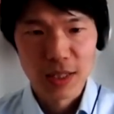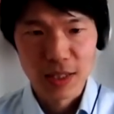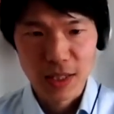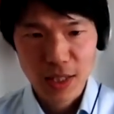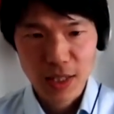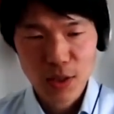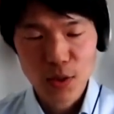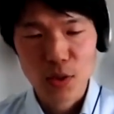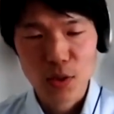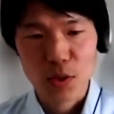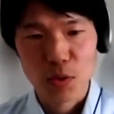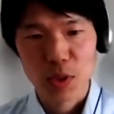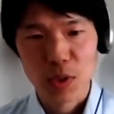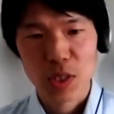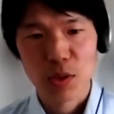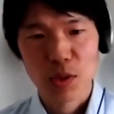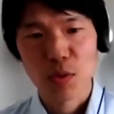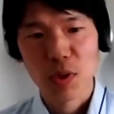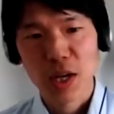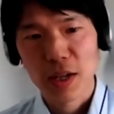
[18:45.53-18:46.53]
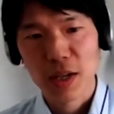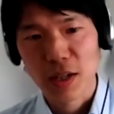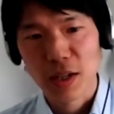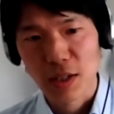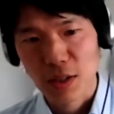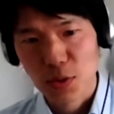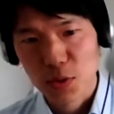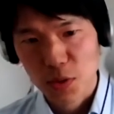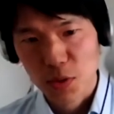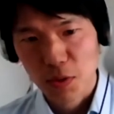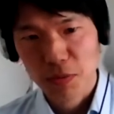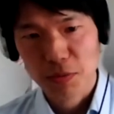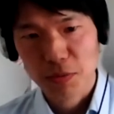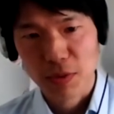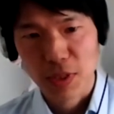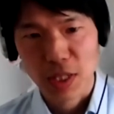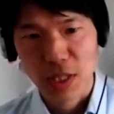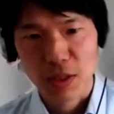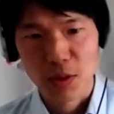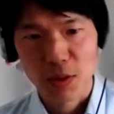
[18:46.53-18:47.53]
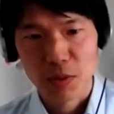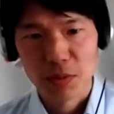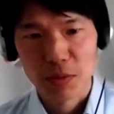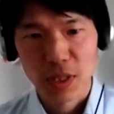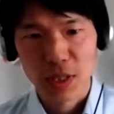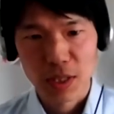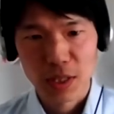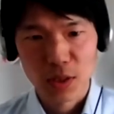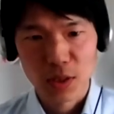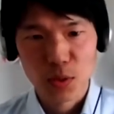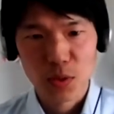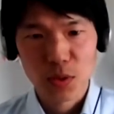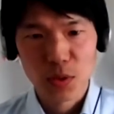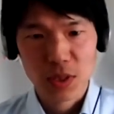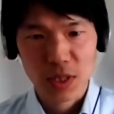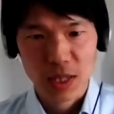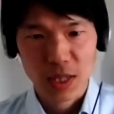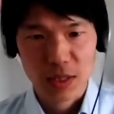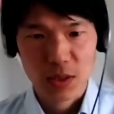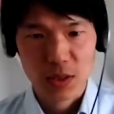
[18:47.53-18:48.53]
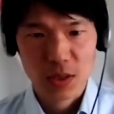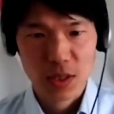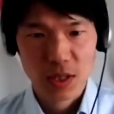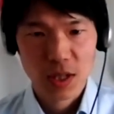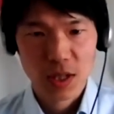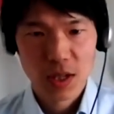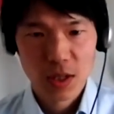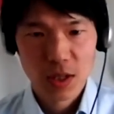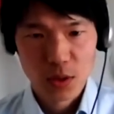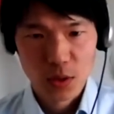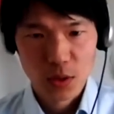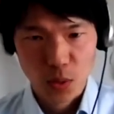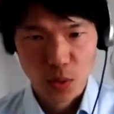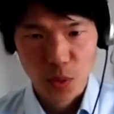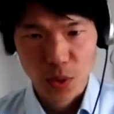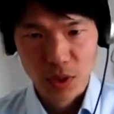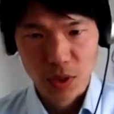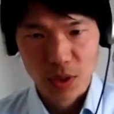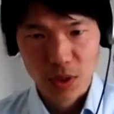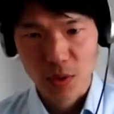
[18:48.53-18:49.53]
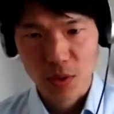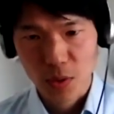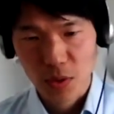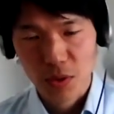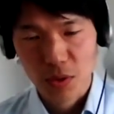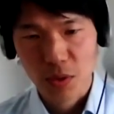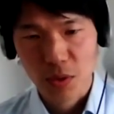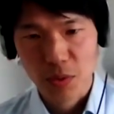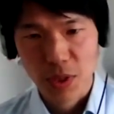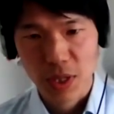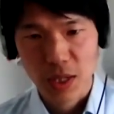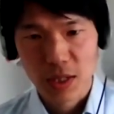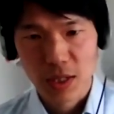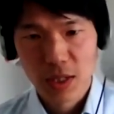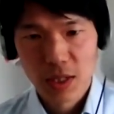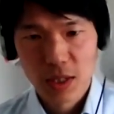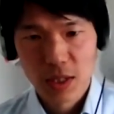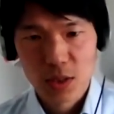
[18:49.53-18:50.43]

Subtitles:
didn't require the softening of the EU stance toward North Korea.